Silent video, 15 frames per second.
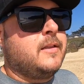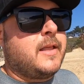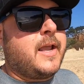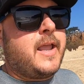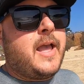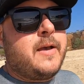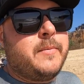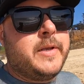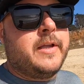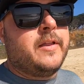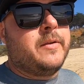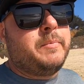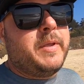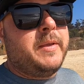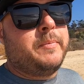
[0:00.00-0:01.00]
like how many
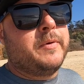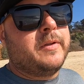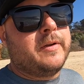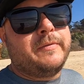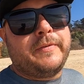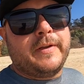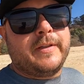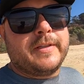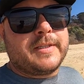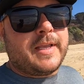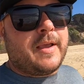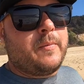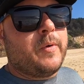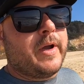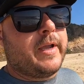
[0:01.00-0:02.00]
other people are feeling the
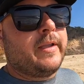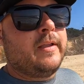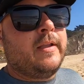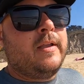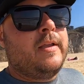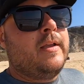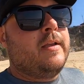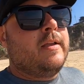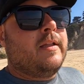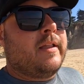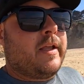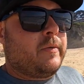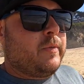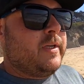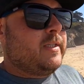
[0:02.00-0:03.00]
same way
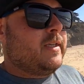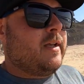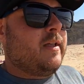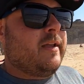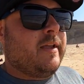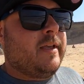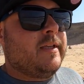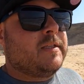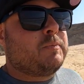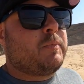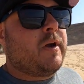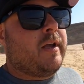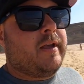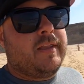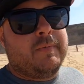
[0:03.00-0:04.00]
like reselling is
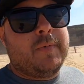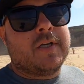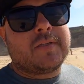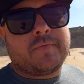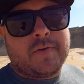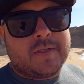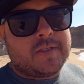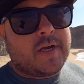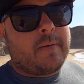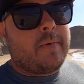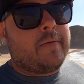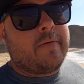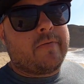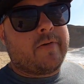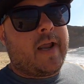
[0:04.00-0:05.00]
probably the most fun job
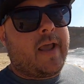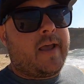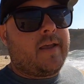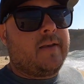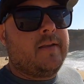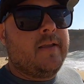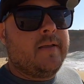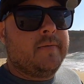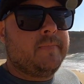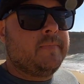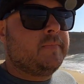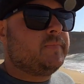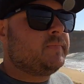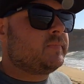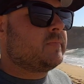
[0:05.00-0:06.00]
I've ever had
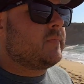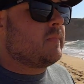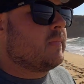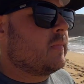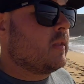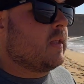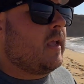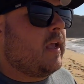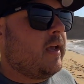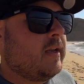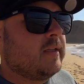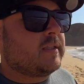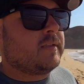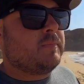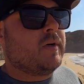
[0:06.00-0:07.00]

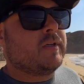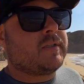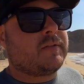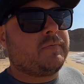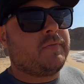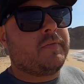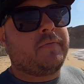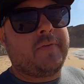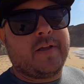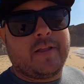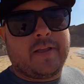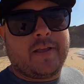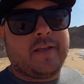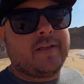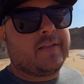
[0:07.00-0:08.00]
and it's the most
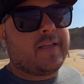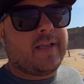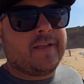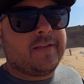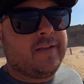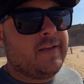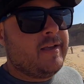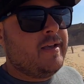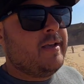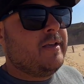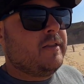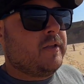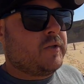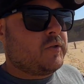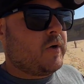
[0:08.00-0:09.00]
fulfilling like
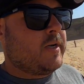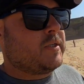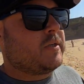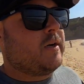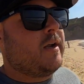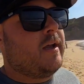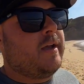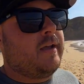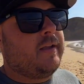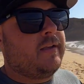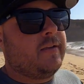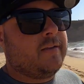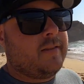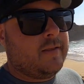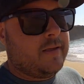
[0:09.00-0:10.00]
the treasure
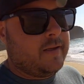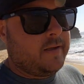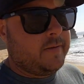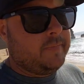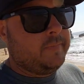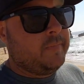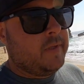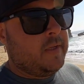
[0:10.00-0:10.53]
hunt the